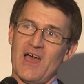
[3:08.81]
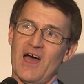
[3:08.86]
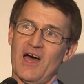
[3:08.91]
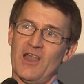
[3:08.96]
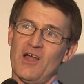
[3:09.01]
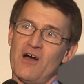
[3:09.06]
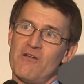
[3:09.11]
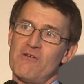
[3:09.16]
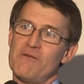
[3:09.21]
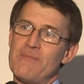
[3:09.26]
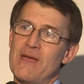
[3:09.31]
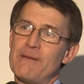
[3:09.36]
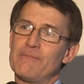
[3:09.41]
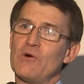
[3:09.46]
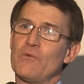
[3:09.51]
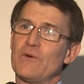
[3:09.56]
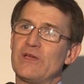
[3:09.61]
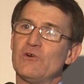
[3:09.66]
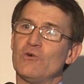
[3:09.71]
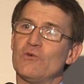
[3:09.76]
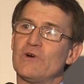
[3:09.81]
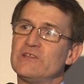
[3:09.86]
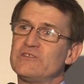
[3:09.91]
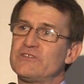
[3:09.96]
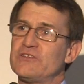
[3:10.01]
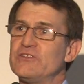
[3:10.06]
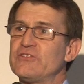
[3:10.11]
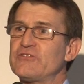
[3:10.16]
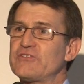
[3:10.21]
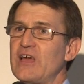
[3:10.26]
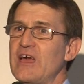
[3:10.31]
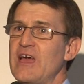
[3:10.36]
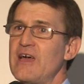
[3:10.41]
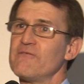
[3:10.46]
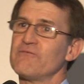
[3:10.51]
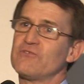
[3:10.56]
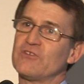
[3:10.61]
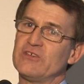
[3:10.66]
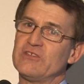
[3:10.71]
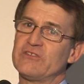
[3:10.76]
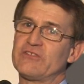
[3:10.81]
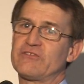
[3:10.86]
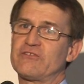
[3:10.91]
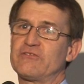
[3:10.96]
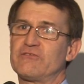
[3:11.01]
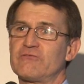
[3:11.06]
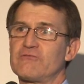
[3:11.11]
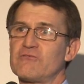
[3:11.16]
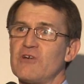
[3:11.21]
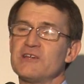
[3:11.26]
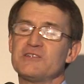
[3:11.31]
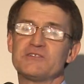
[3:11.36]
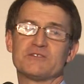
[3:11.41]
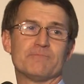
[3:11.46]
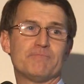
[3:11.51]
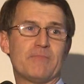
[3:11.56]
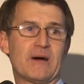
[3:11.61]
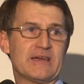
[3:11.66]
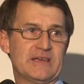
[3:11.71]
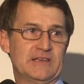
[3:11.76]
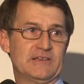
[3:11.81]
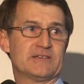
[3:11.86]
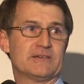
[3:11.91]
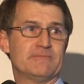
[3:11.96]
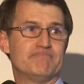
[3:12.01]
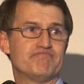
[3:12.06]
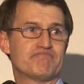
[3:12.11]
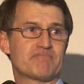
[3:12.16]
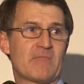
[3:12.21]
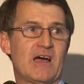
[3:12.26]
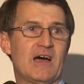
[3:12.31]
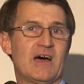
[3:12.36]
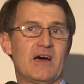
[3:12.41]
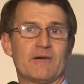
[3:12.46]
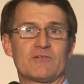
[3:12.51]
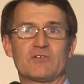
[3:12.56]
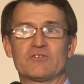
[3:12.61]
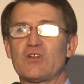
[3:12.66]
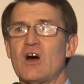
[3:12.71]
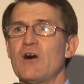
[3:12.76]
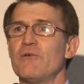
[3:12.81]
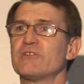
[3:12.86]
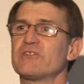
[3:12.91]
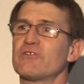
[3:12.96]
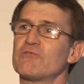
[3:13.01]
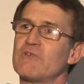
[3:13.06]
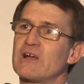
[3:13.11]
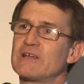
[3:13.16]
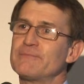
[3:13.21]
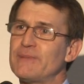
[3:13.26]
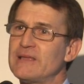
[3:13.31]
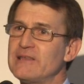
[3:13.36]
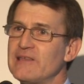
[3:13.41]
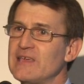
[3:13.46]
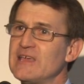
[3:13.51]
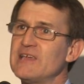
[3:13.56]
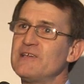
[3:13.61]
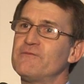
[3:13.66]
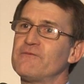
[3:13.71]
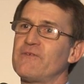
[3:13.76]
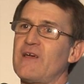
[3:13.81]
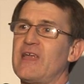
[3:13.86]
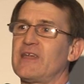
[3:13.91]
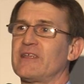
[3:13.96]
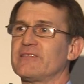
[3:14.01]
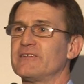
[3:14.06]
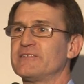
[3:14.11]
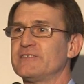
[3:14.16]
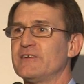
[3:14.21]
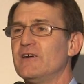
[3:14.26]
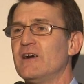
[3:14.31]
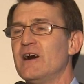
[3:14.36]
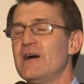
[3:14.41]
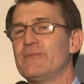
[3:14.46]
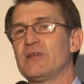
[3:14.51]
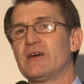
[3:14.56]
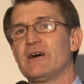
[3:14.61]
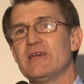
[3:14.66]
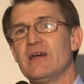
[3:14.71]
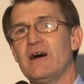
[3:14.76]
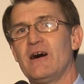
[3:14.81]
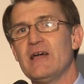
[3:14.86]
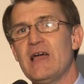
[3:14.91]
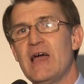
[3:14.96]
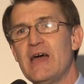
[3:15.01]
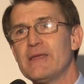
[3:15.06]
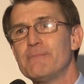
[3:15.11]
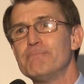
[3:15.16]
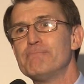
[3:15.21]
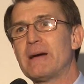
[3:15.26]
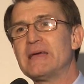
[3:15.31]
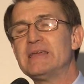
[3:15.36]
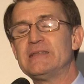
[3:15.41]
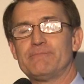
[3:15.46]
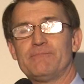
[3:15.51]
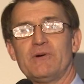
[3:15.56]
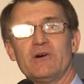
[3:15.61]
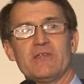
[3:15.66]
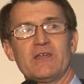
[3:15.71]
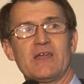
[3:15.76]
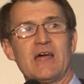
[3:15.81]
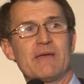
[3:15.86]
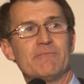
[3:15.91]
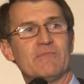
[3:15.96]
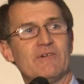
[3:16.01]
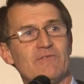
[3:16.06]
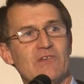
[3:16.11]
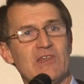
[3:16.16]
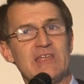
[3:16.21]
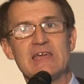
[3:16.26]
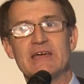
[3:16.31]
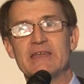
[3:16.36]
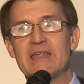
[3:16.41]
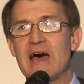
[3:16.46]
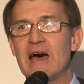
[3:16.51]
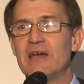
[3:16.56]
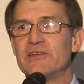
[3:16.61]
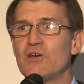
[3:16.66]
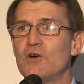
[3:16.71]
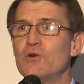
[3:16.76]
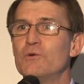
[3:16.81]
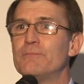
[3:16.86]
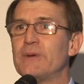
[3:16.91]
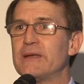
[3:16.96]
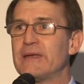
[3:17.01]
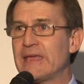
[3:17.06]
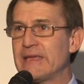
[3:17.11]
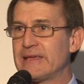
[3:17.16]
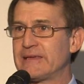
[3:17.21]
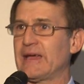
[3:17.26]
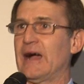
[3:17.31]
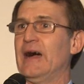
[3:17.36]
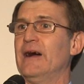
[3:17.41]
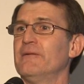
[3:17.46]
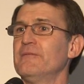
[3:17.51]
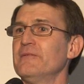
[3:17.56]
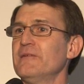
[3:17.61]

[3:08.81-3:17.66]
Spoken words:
And I remember we always used to have this great debate, because I was a rugby league fan at the time, and I had a mate by the name of Leonardo Baninca.